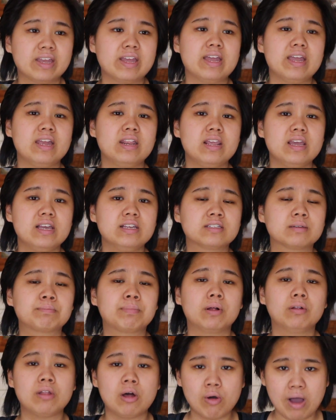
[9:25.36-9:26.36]
It is
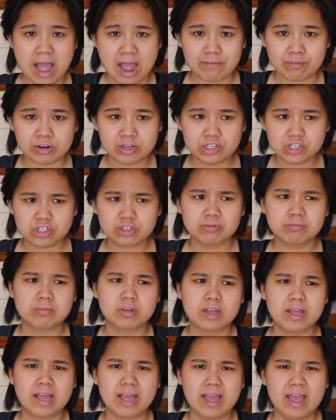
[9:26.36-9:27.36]
below average,
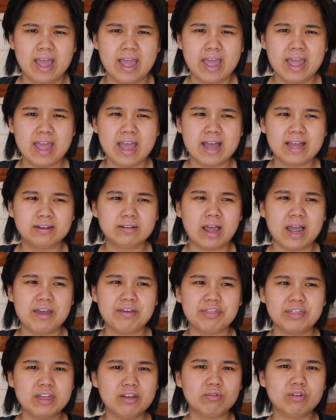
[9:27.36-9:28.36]
and
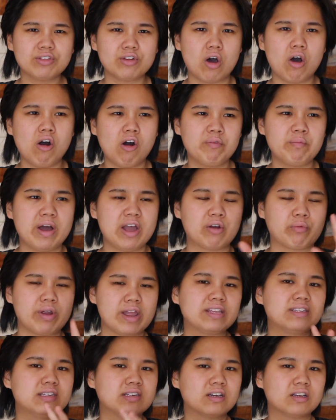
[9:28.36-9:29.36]
I think with all of my
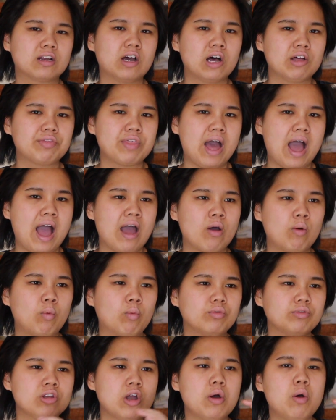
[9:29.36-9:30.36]
ranting and all that,
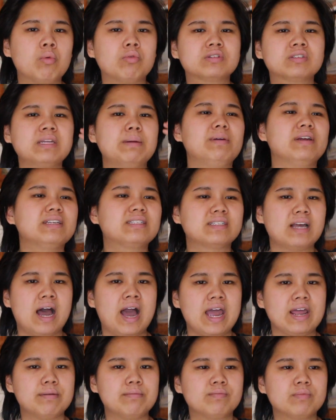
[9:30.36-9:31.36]
you know, stepping
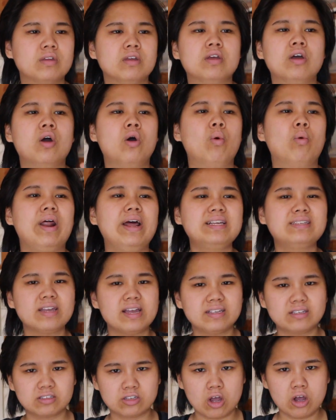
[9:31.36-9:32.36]
aside, when I
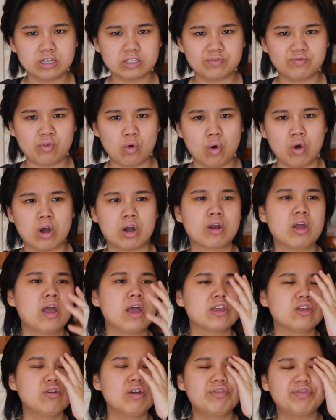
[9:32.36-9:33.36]
say it's a solid 4,
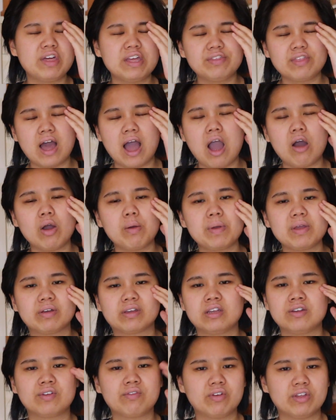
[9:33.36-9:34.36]
you would think that I would be
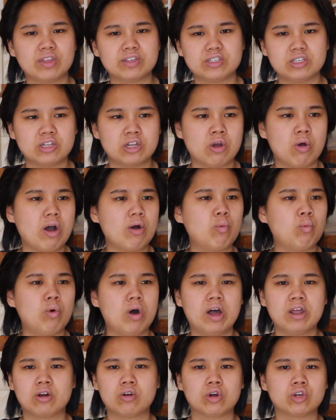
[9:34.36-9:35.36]
giving this, you know, a
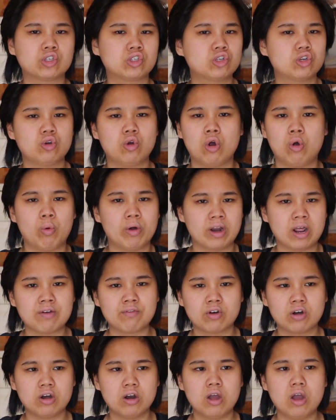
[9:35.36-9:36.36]
1 or a 2 or
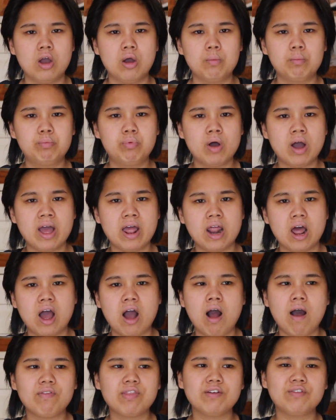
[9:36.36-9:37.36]
whatever, but
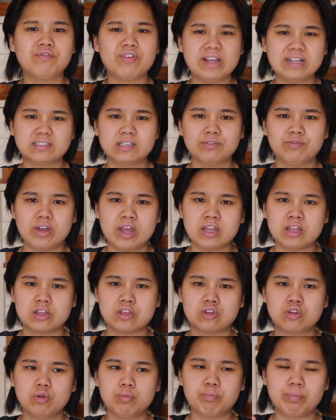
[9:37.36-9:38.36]
off the face of
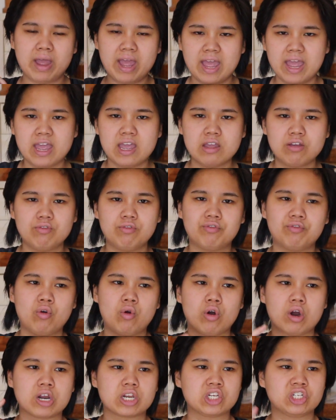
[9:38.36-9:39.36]
it, you're paying
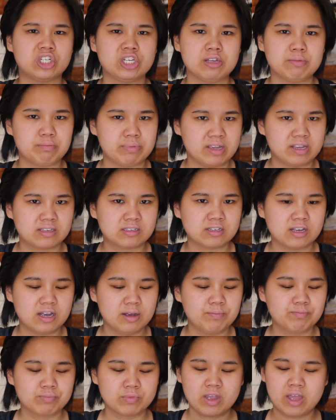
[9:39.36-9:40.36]
for a cheap pizza